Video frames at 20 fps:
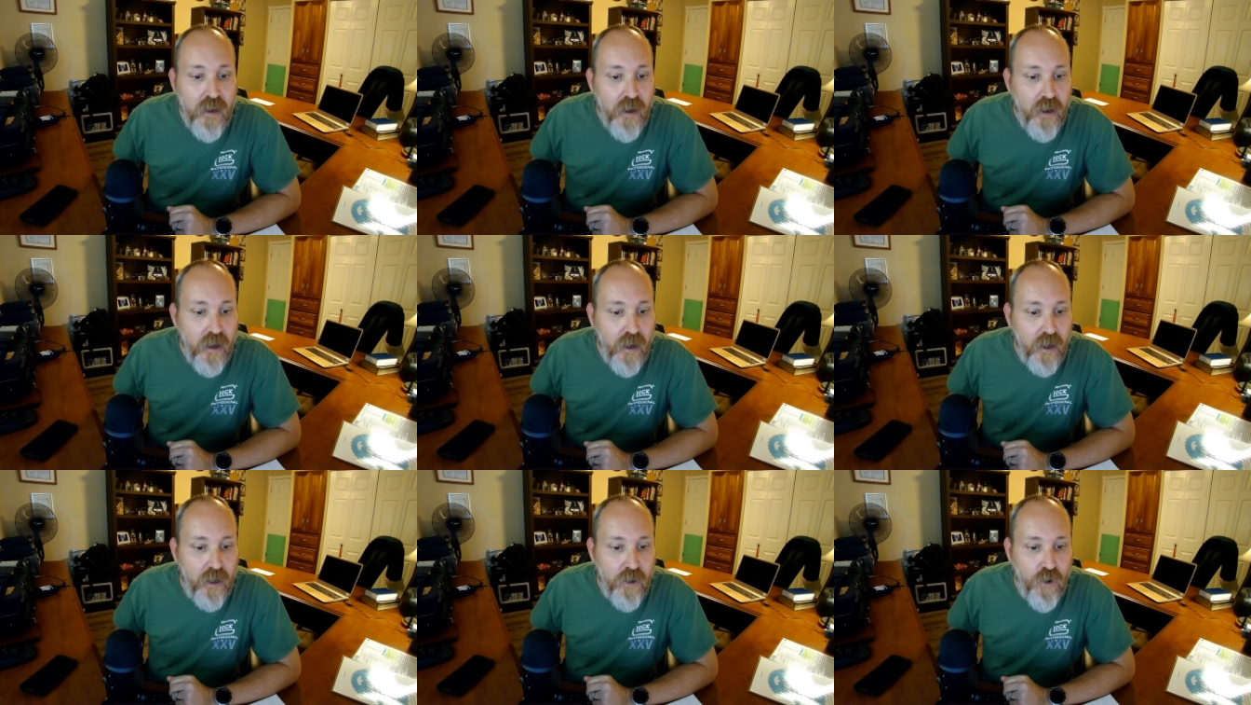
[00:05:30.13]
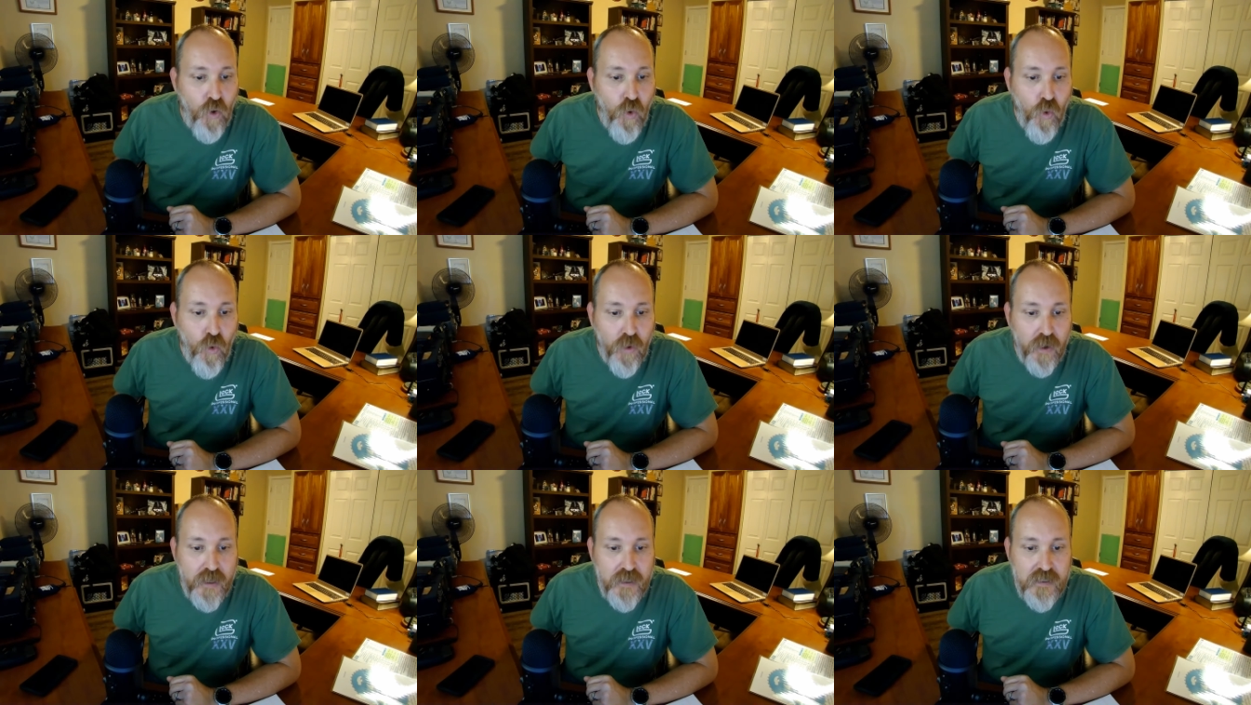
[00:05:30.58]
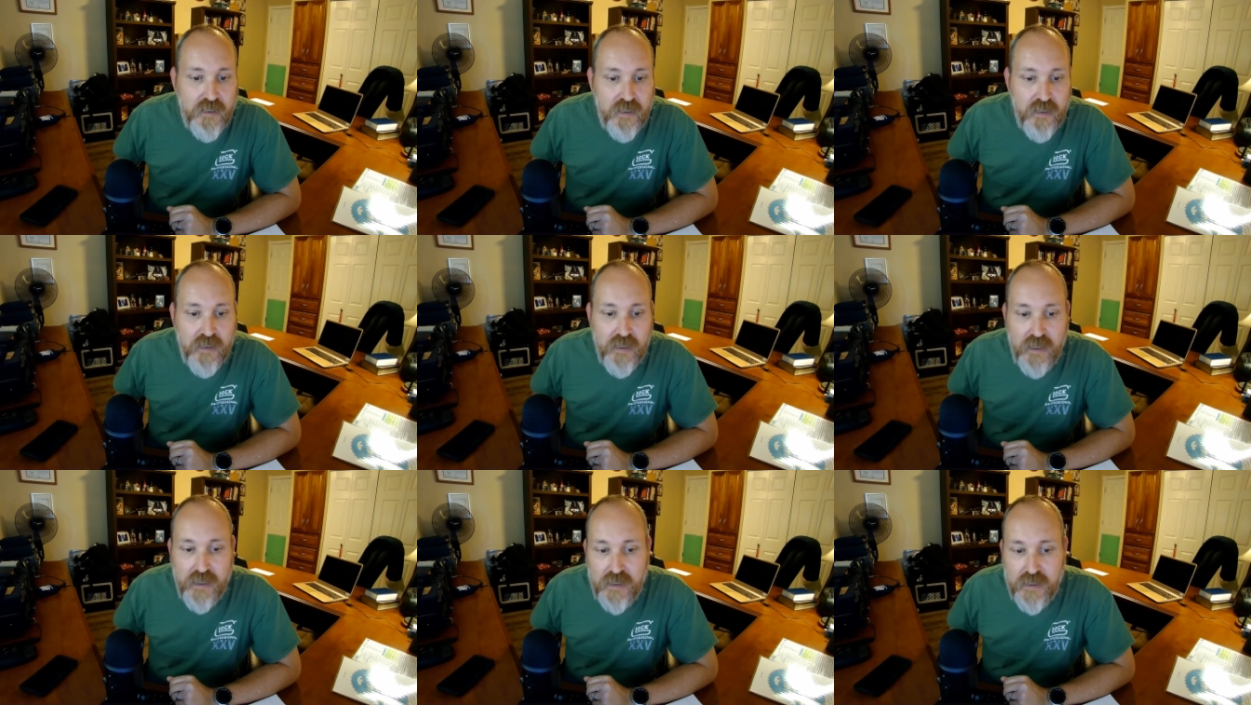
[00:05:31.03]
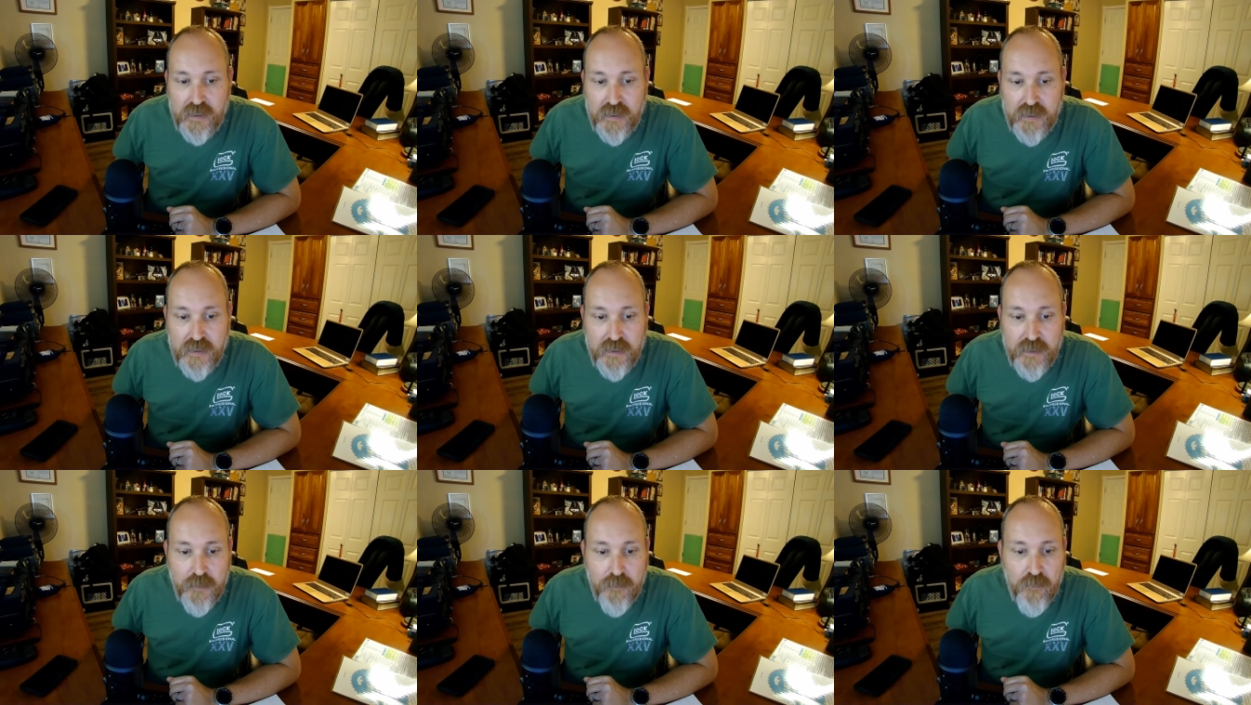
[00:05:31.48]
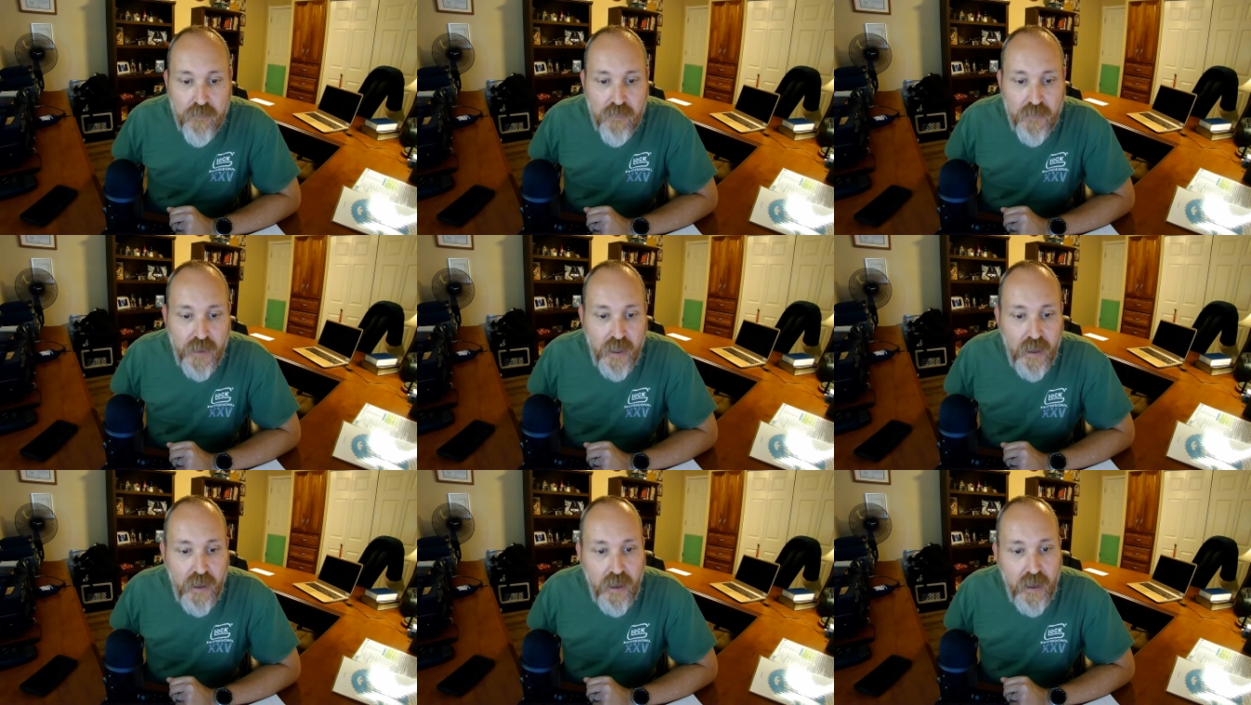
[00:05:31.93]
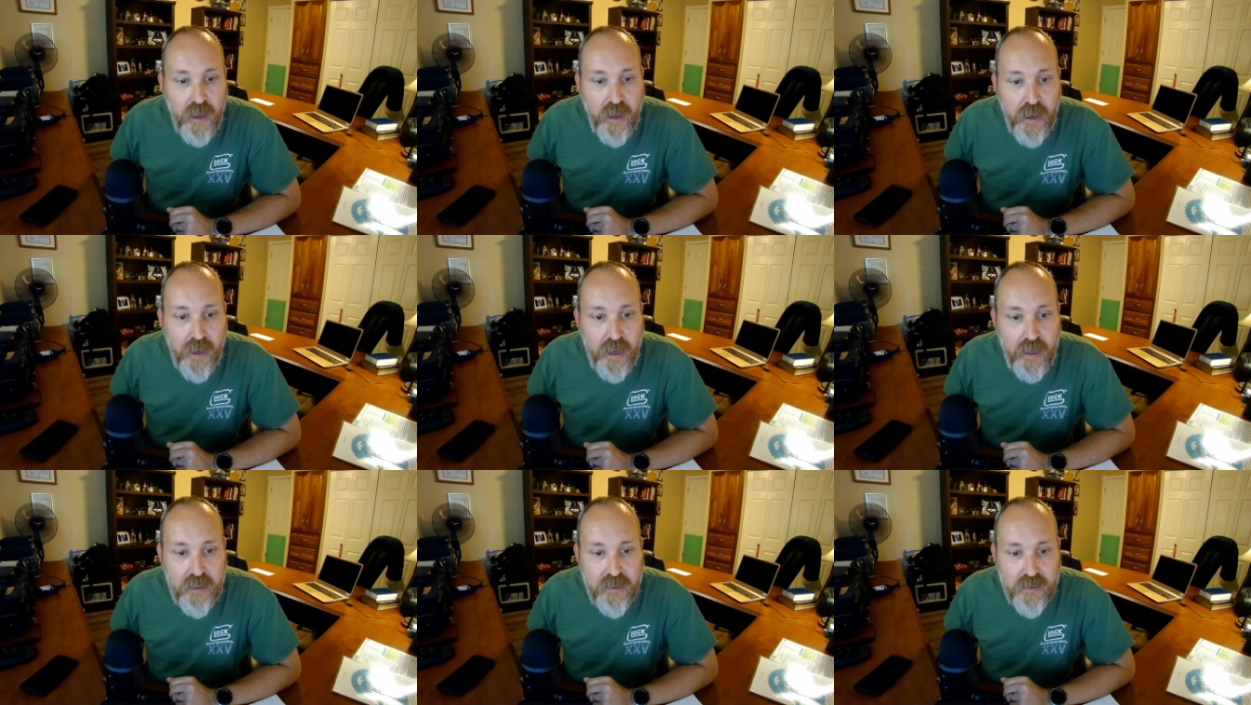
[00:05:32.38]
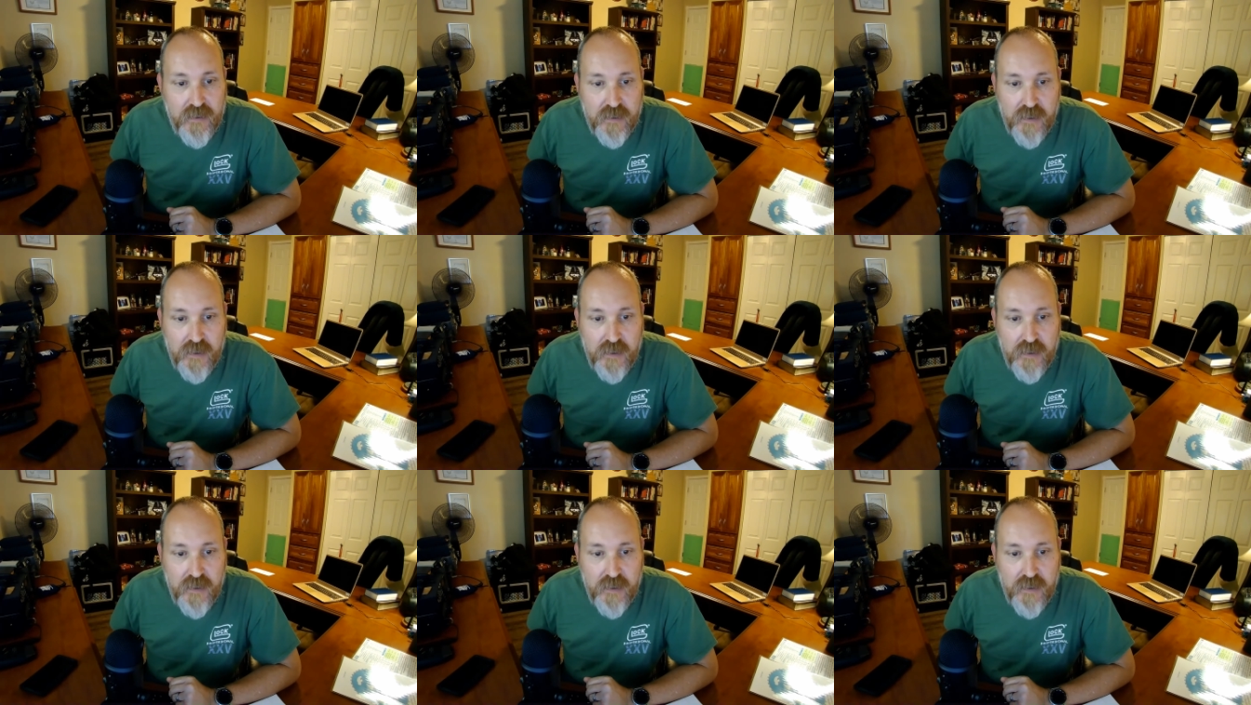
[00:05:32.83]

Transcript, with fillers: according to this, it